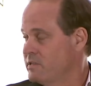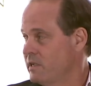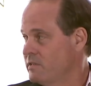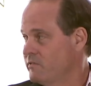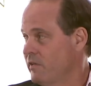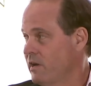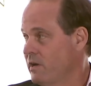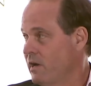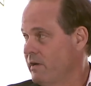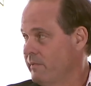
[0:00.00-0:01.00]
hits of our
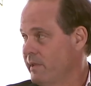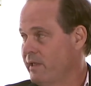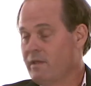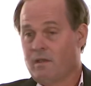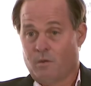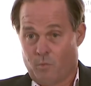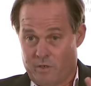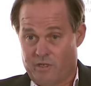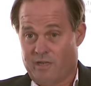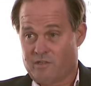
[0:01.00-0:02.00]
economy,
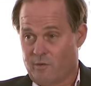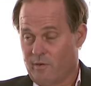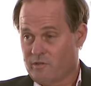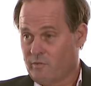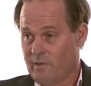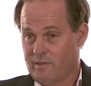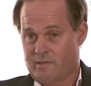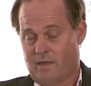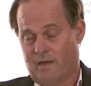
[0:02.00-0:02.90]
which is commercial real estate.